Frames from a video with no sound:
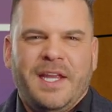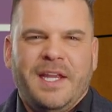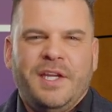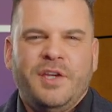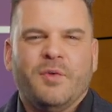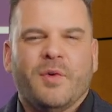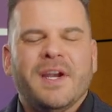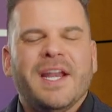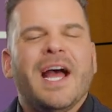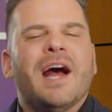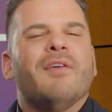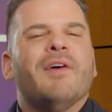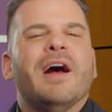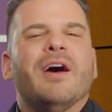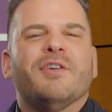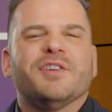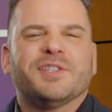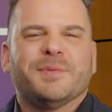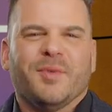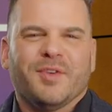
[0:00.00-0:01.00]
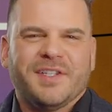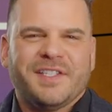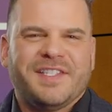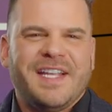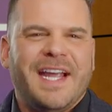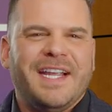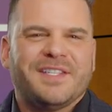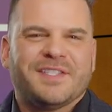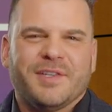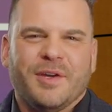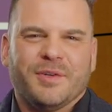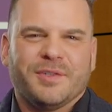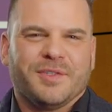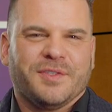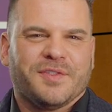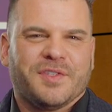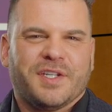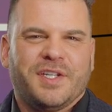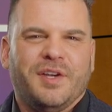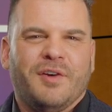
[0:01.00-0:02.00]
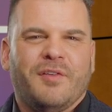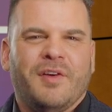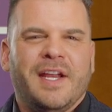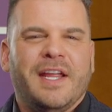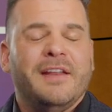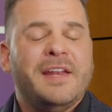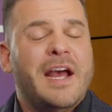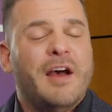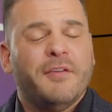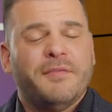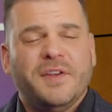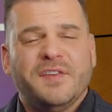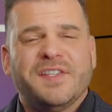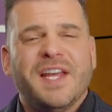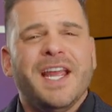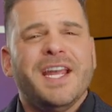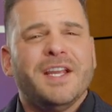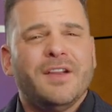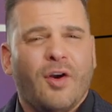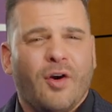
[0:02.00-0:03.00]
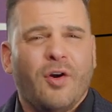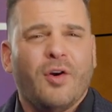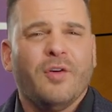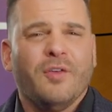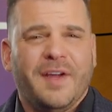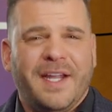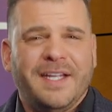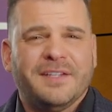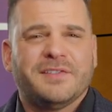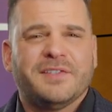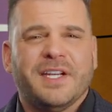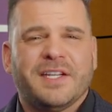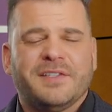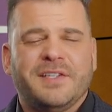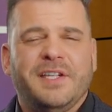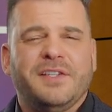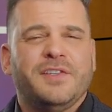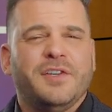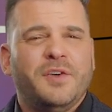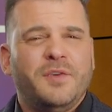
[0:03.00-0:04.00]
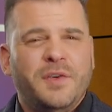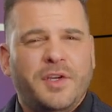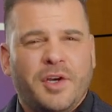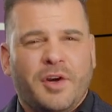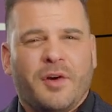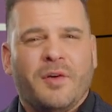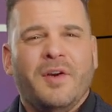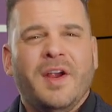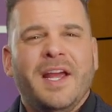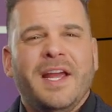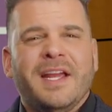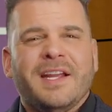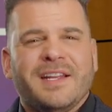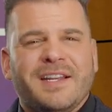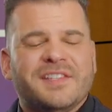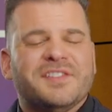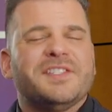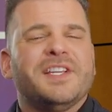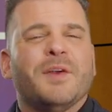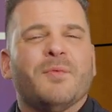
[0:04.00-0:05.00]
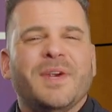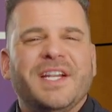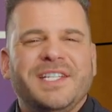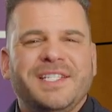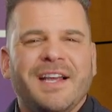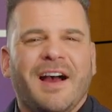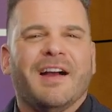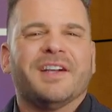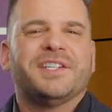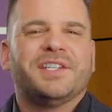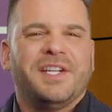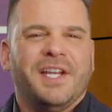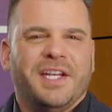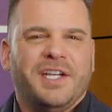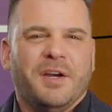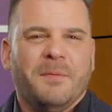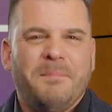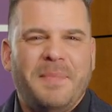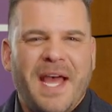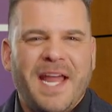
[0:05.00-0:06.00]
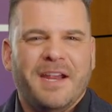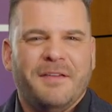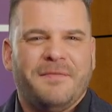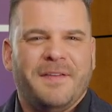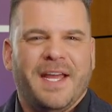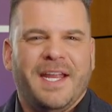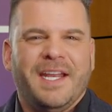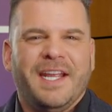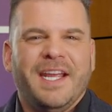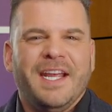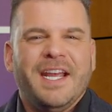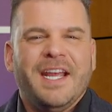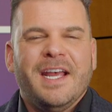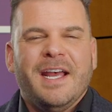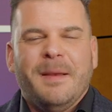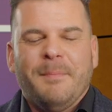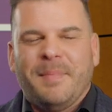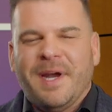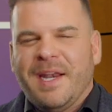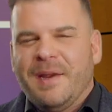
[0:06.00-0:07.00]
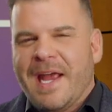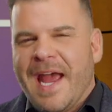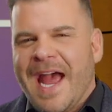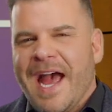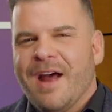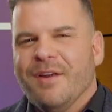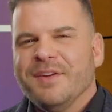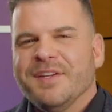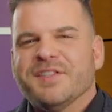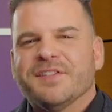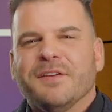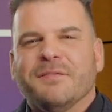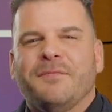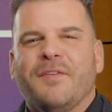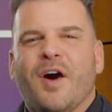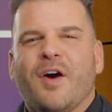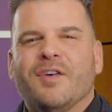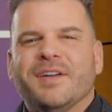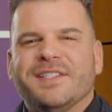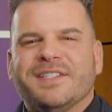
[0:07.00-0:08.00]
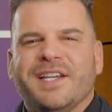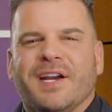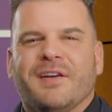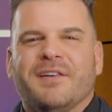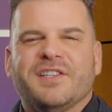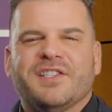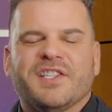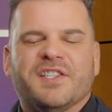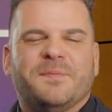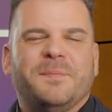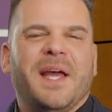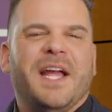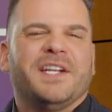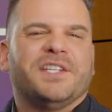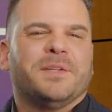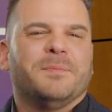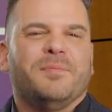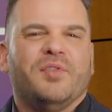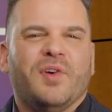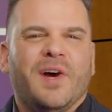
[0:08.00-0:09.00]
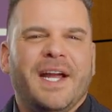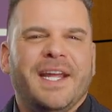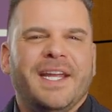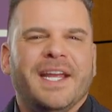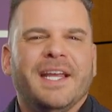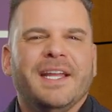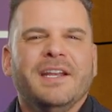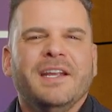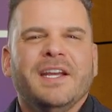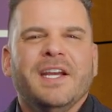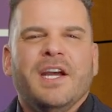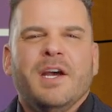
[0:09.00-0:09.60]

you are now eligible to take Social Security. And now, if you take it early at 62, you're going to see a reduction in your benefit. But how does the voluntary suspension play in?